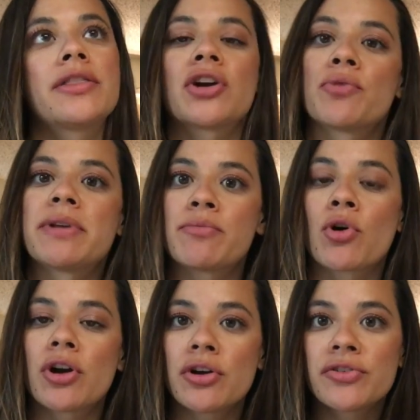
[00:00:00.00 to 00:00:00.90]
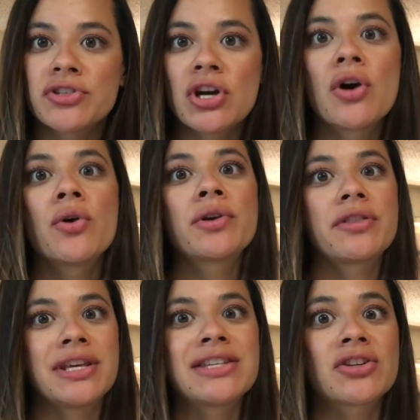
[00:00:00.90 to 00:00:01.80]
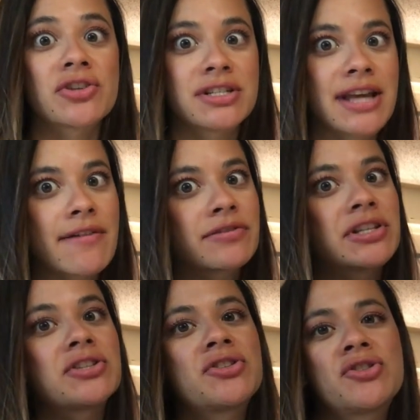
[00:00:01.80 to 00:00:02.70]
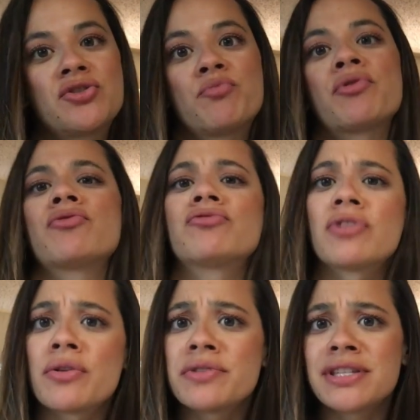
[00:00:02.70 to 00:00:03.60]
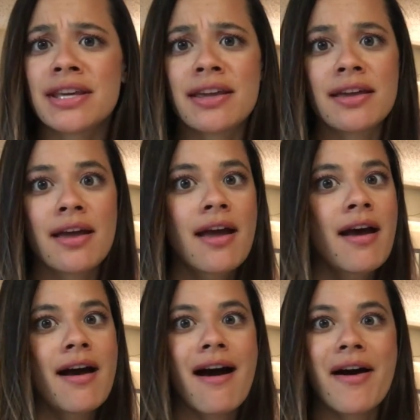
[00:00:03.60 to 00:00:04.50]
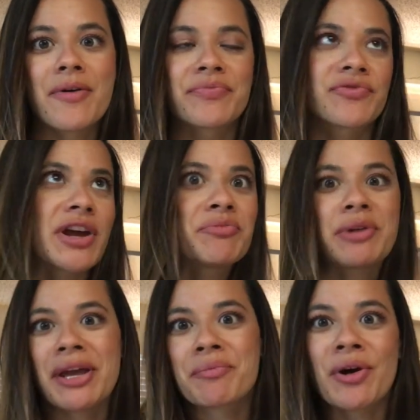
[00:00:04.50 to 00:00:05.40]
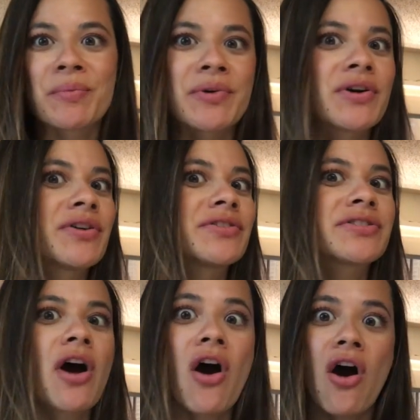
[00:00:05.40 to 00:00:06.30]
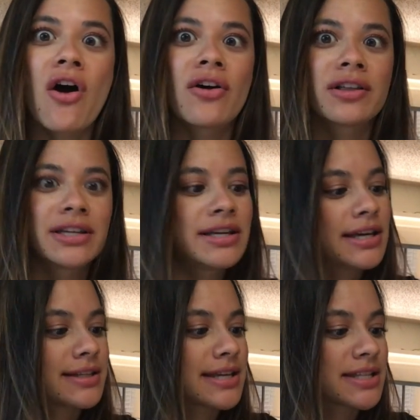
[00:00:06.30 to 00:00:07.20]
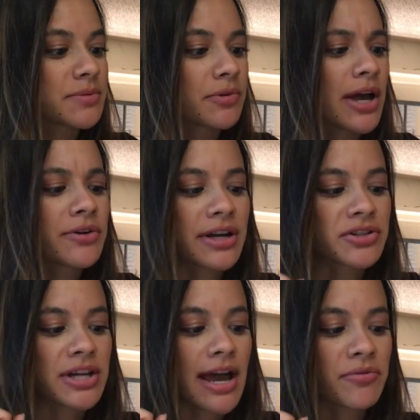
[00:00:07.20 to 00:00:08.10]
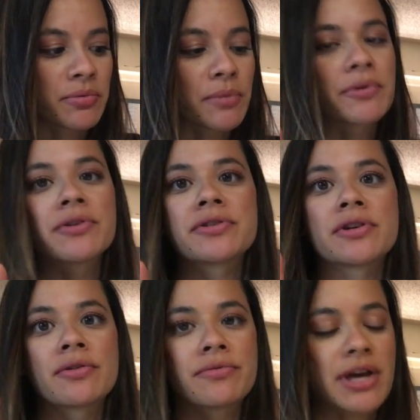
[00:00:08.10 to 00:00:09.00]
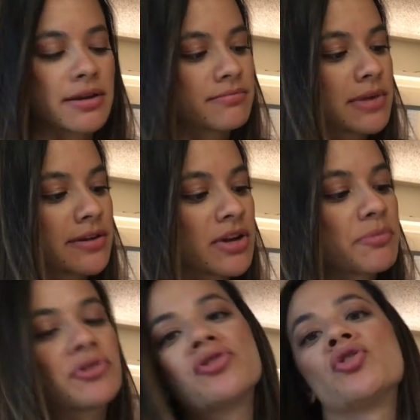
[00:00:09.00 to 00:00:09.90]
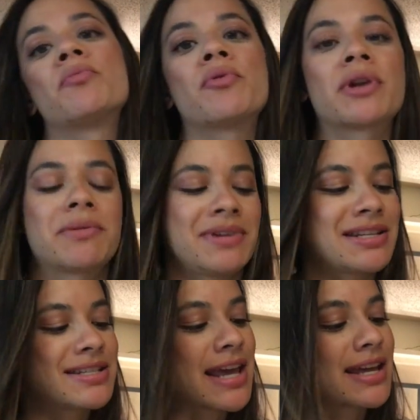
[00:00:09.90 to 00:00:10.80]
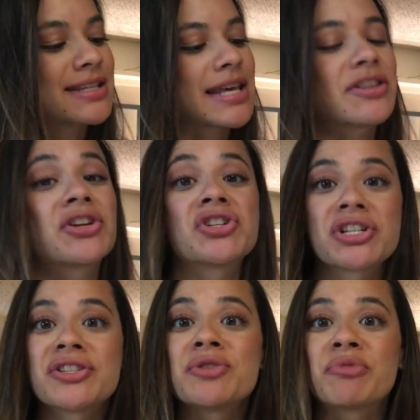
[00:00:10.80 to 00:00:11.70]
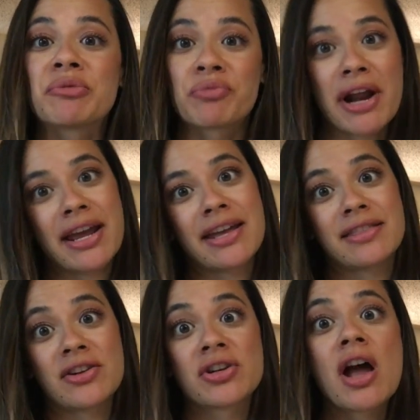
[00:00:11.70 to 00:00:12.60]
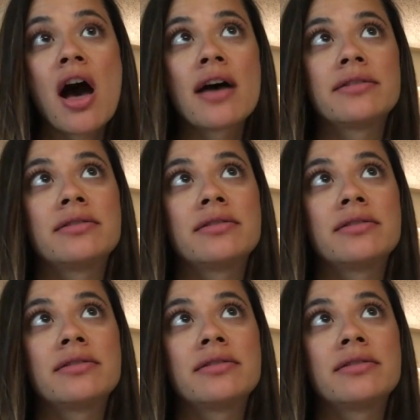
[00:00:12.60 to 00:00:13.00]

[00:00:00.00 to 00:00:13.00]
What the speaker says: they're a bit more earth toned. These are definitely super rosy, red, pink, purples, all accessible. I don't actually have a purple, so that might have not been true. But what I mean to say is that they're just super bright, and they're not,